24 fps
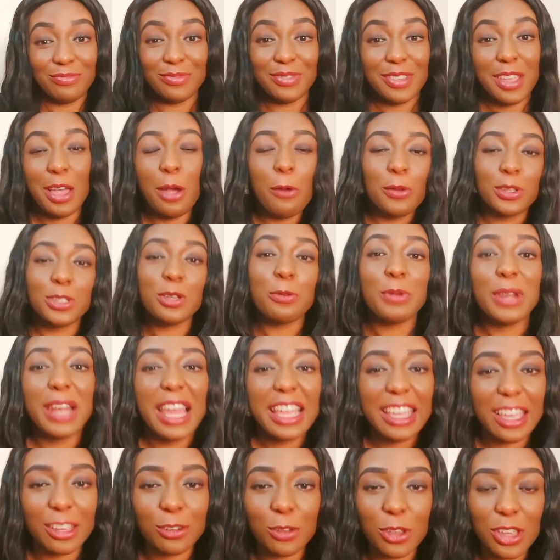So we like
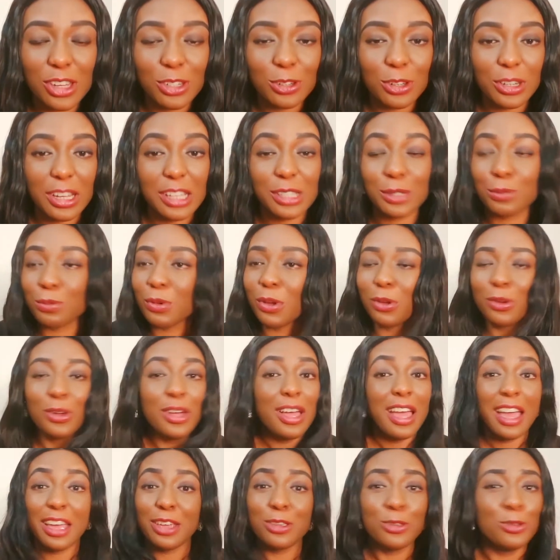education as well.
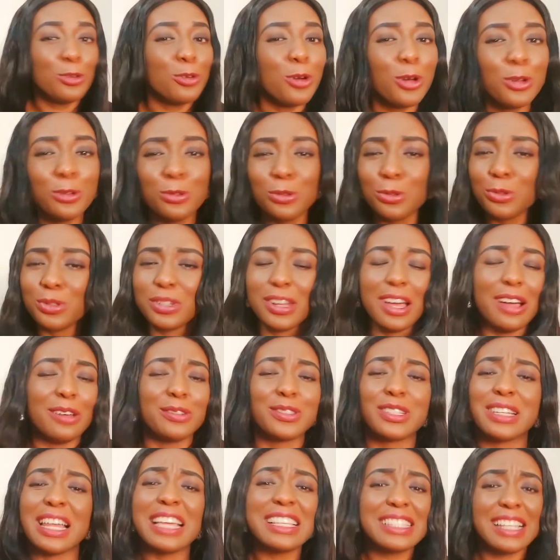You all know that. Let's
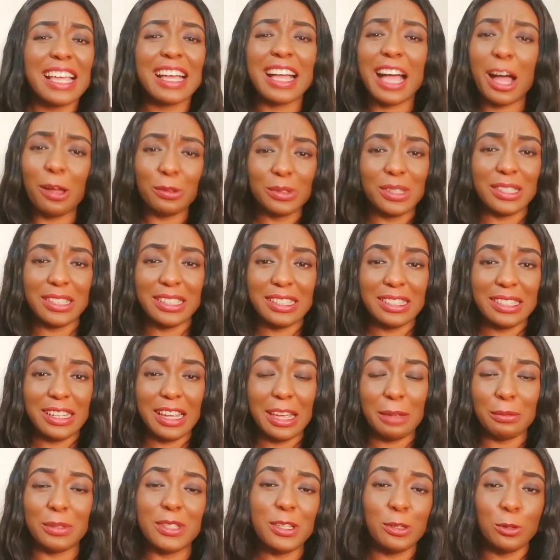start counting them. See
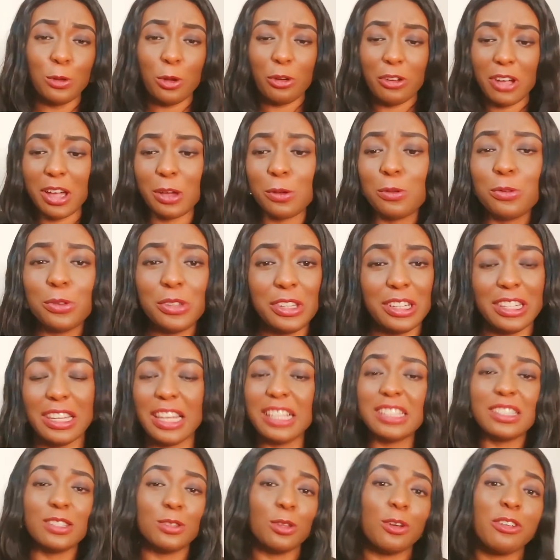Dora Queen, late
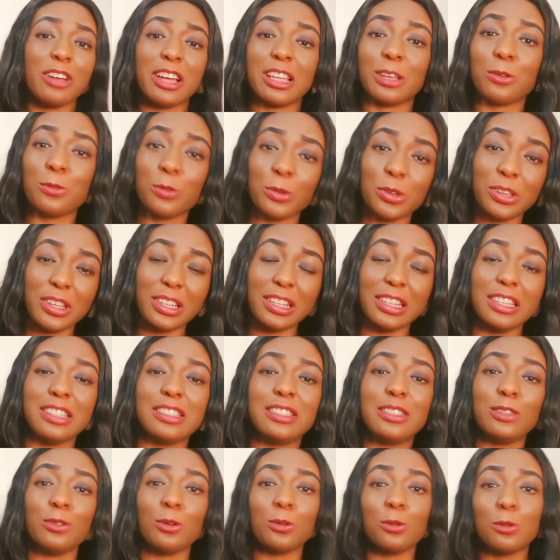Dora Queen, see
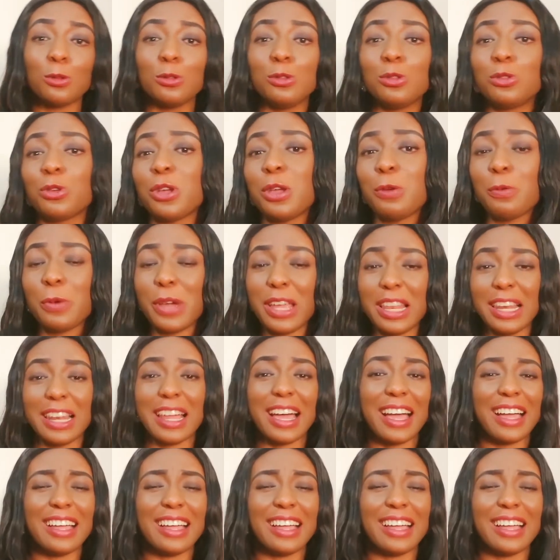Okonjo Iweala,